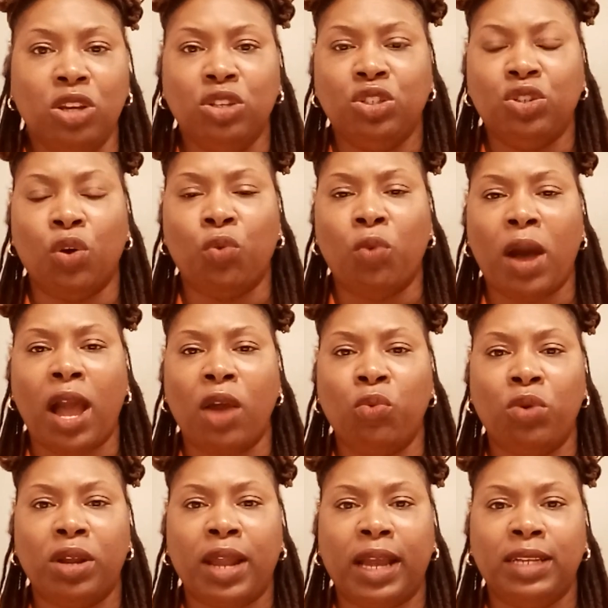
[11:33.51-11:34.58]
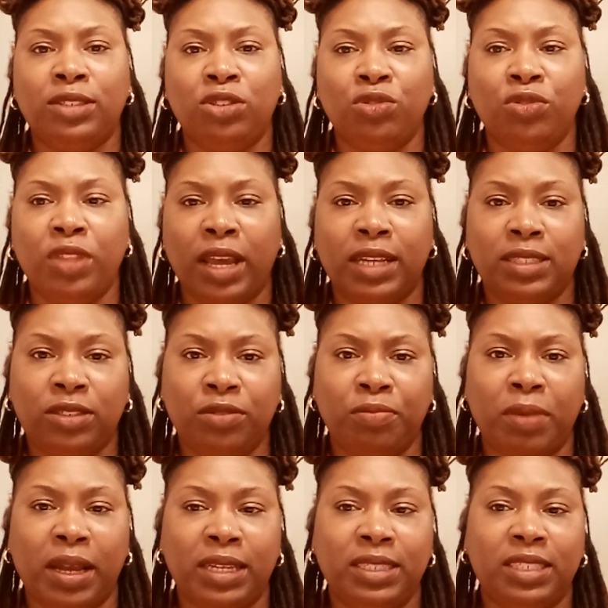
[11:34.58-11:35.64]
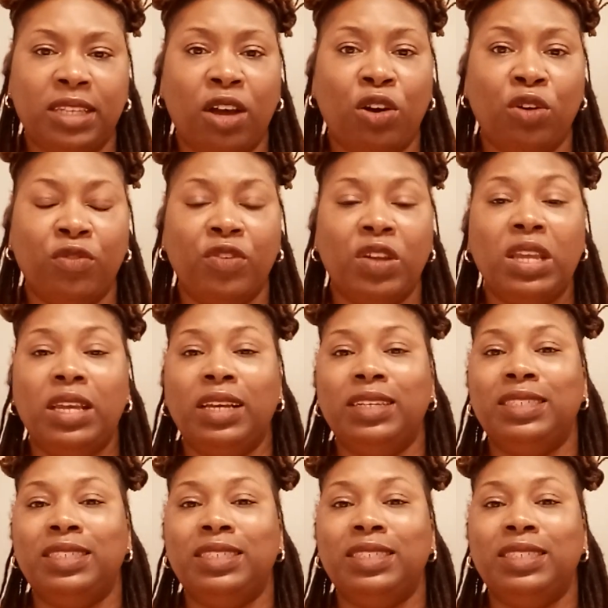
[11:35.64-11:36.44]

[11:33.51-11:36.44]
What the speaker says: So why would I do that to myself?